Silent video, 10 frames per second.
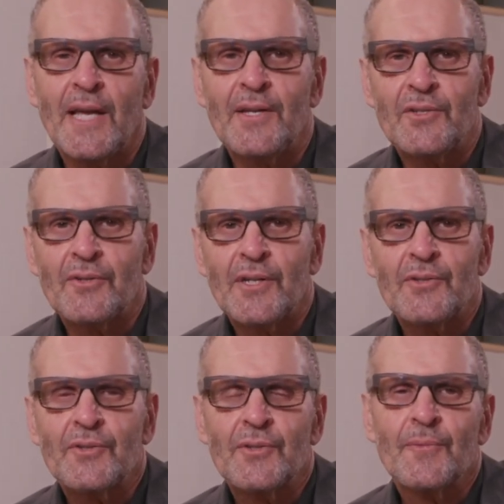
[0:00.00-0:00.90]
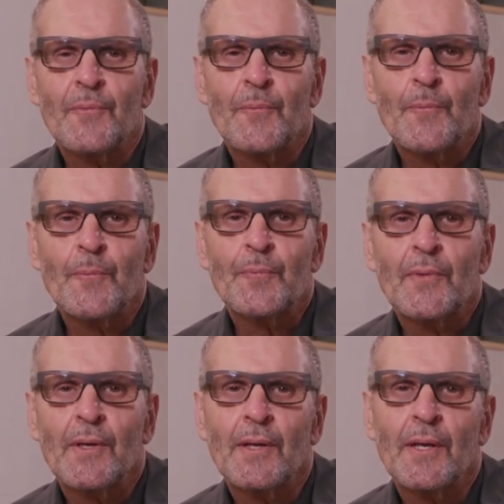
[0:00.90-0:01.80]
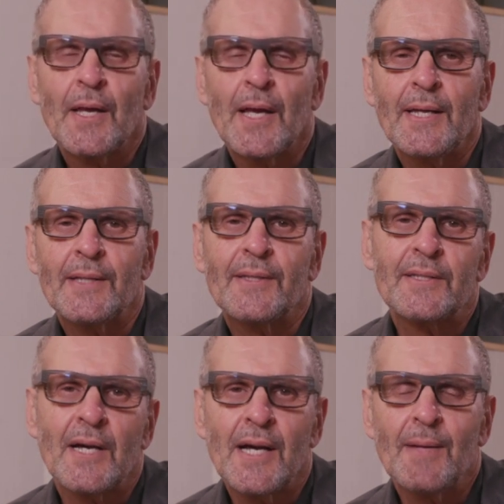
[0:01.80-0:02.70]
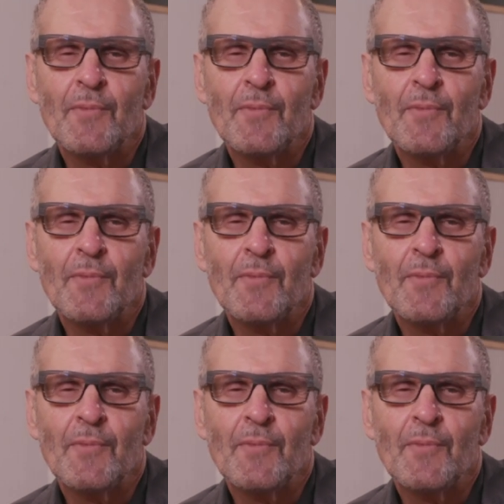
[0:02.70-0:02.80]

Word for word: dangerous. And at the time,